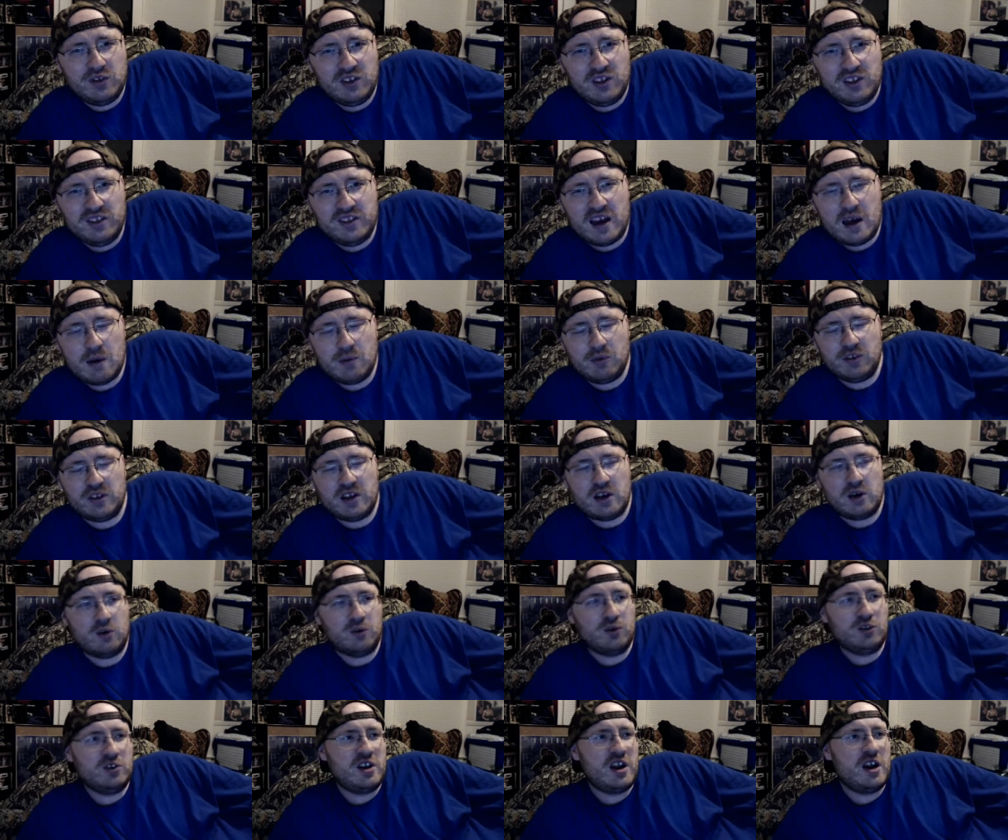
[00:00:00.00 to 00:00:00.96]
Thomas
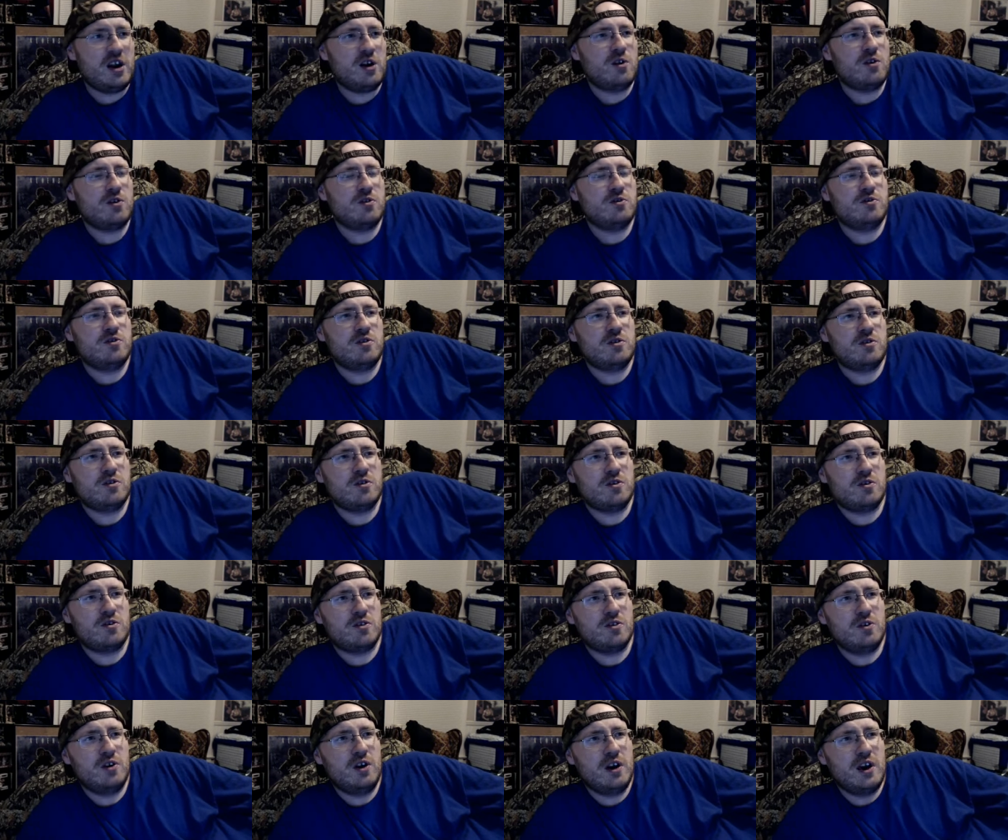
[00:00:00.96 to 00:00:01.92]
Howell's
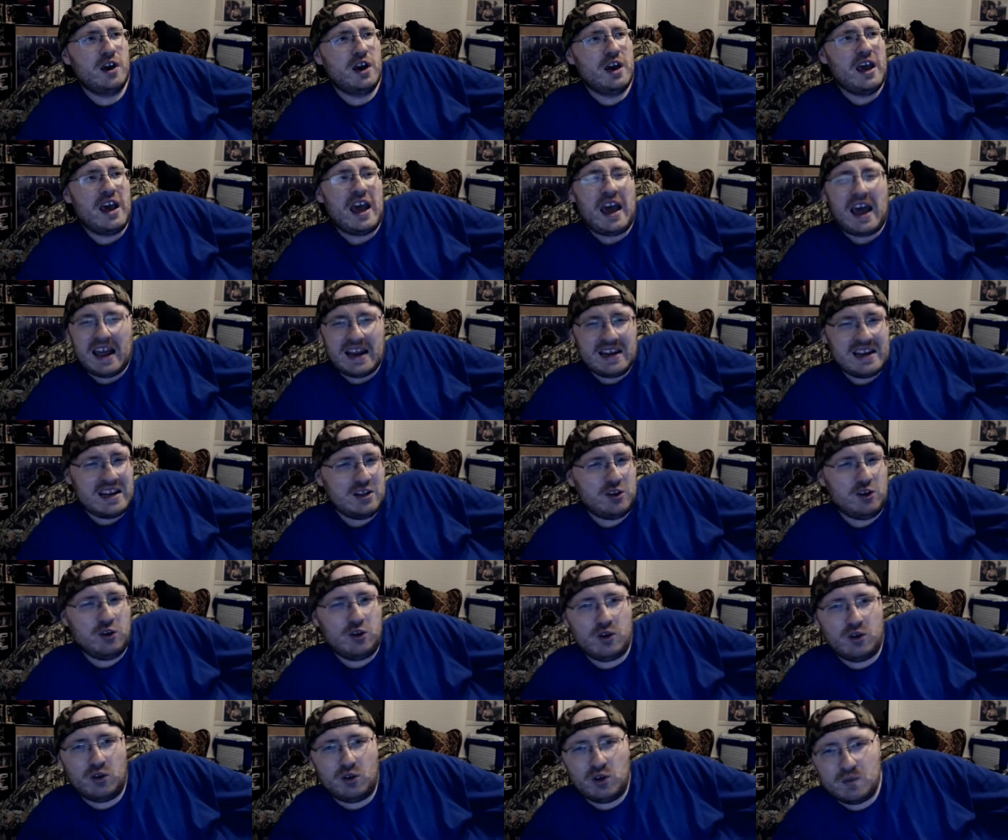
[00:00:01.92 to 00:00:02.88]
character, egging you
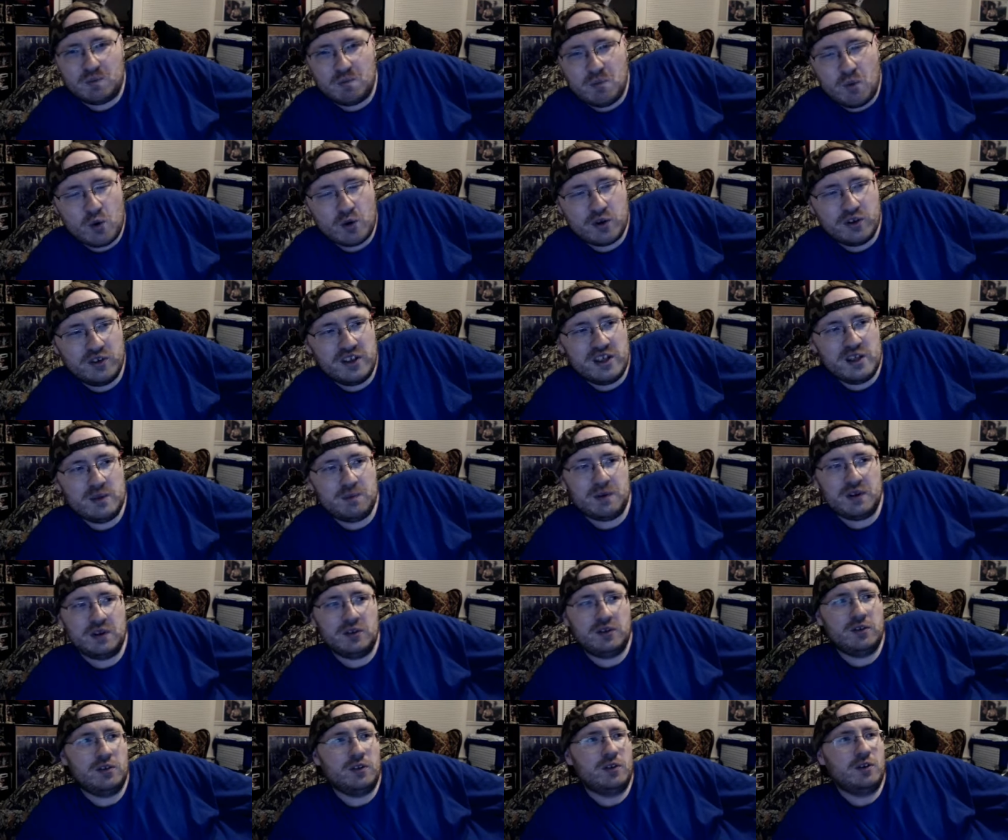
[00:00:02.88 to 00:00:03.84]
to look more deep
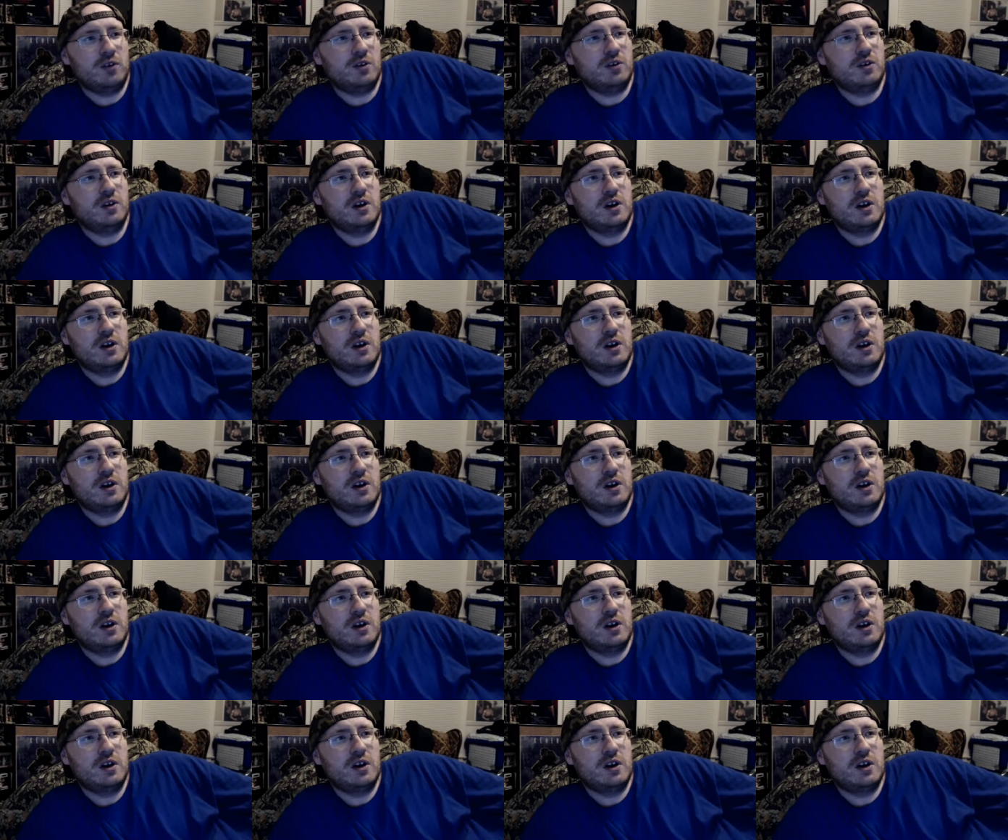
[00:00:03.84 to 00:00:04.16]
into,